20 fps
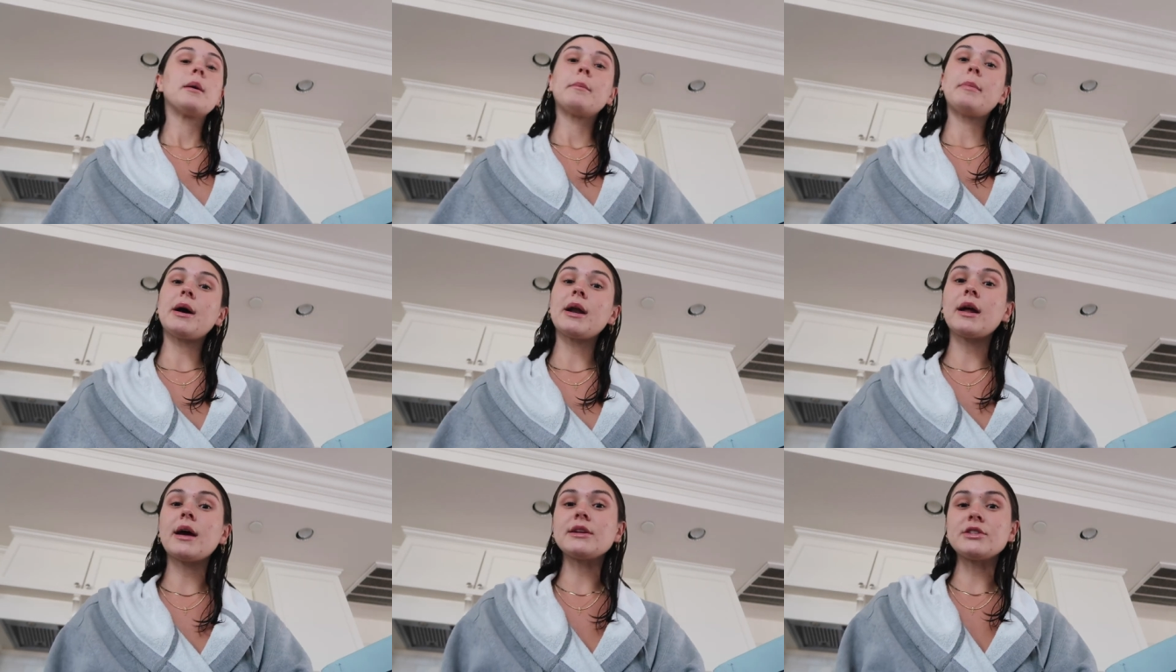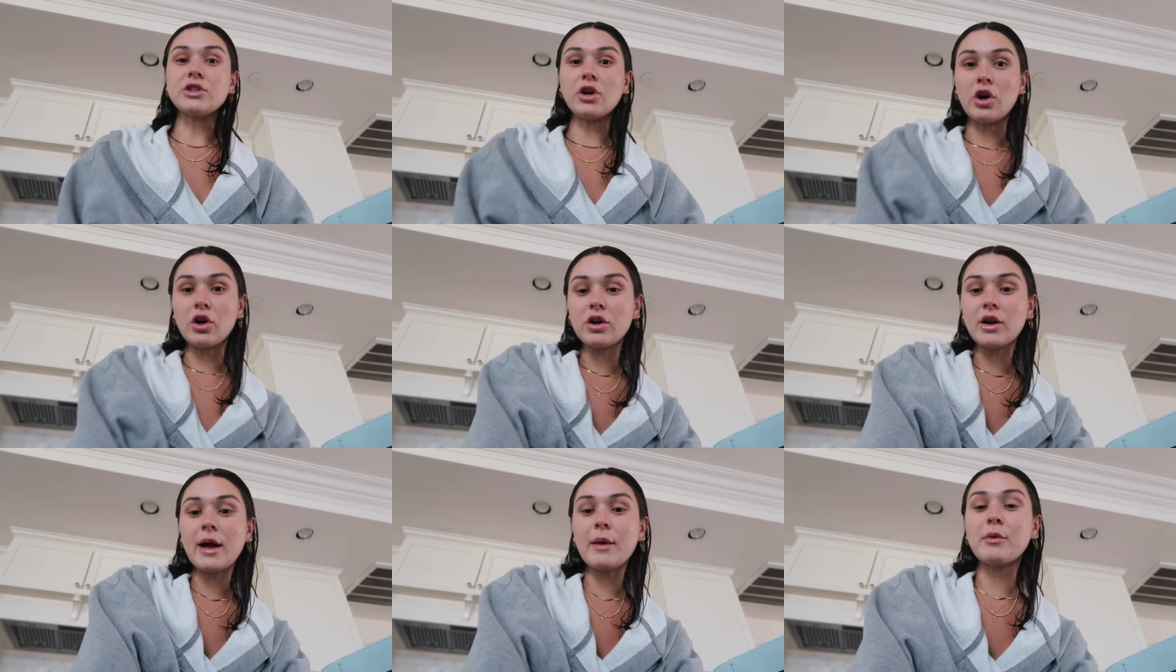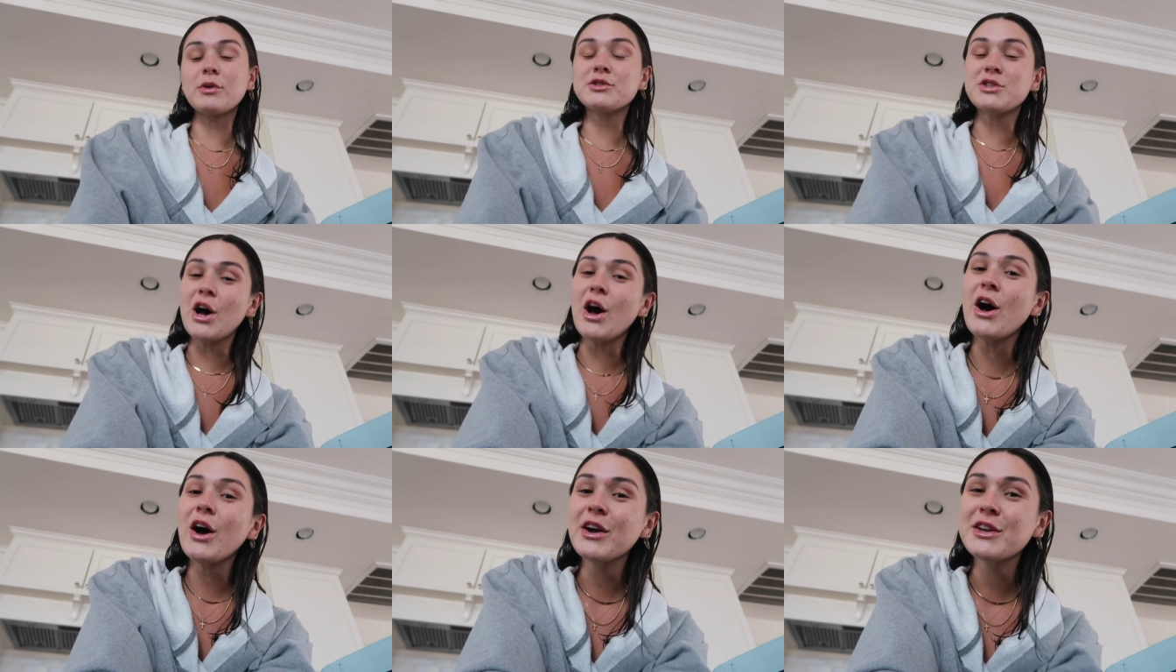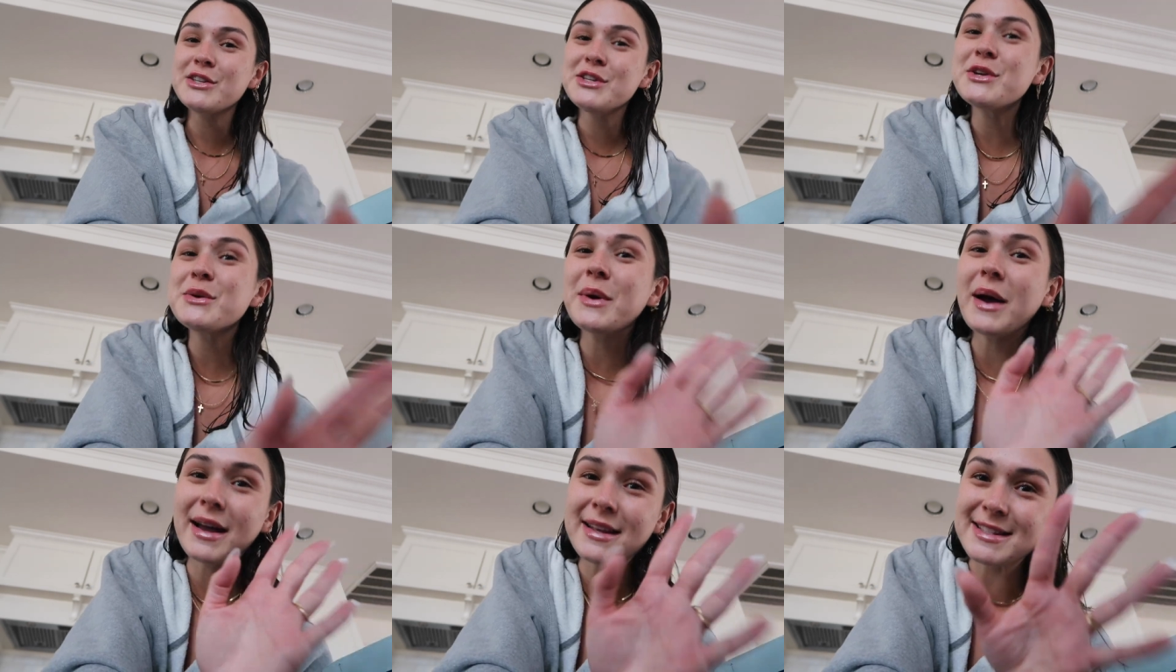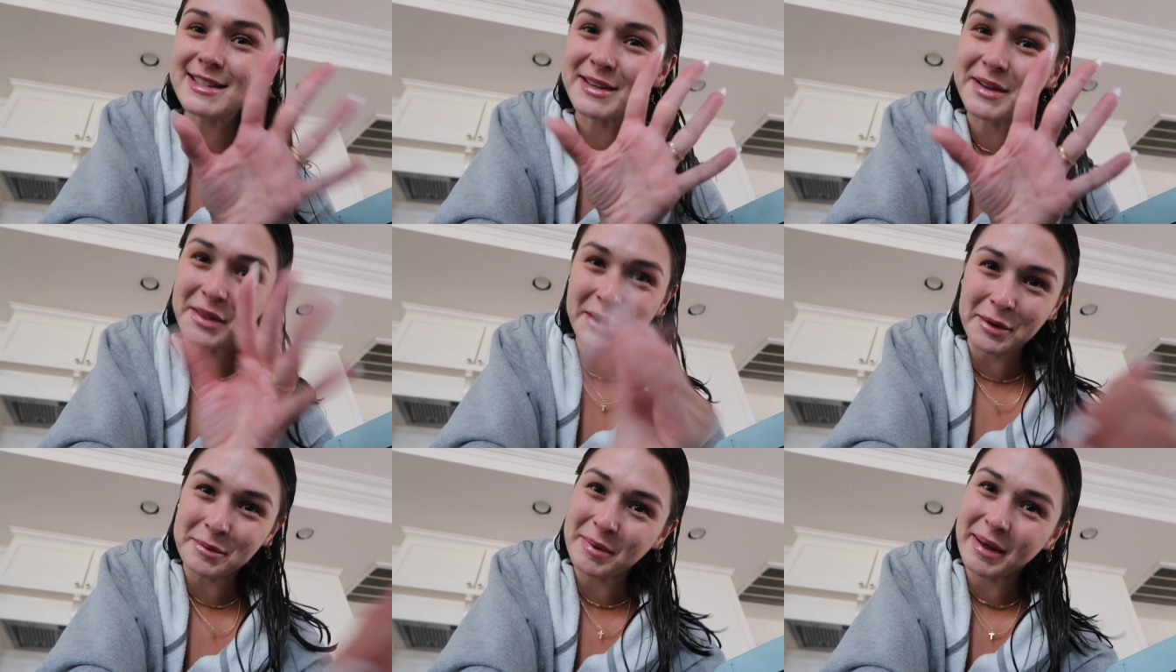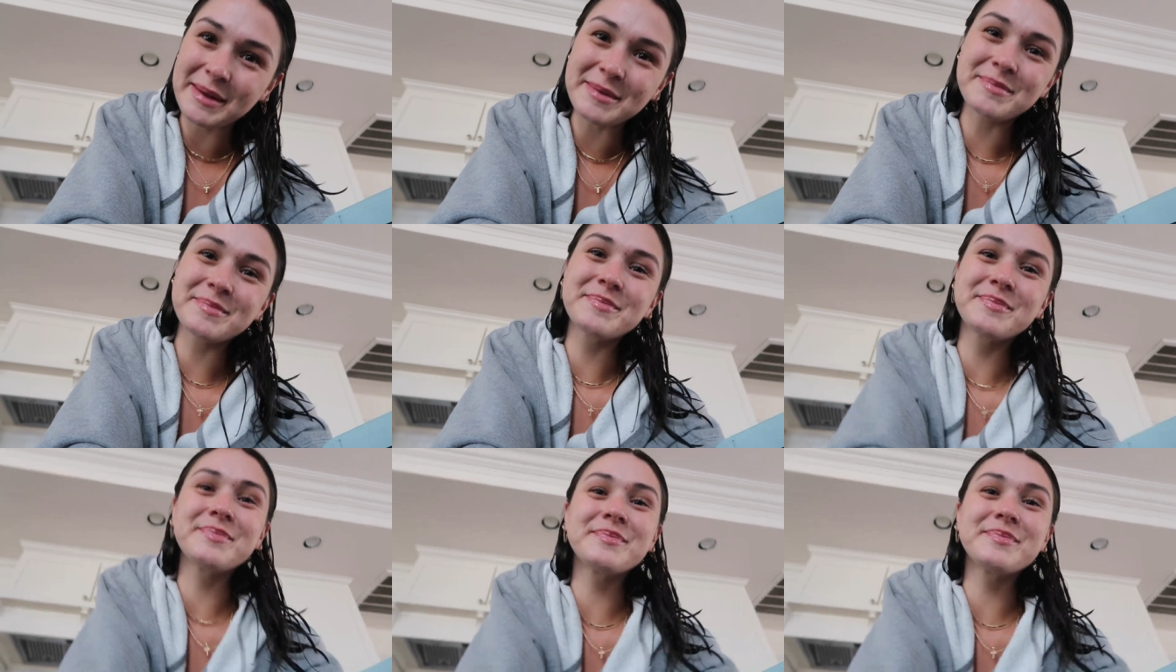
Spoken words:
But I will talk to you guys in a little bit.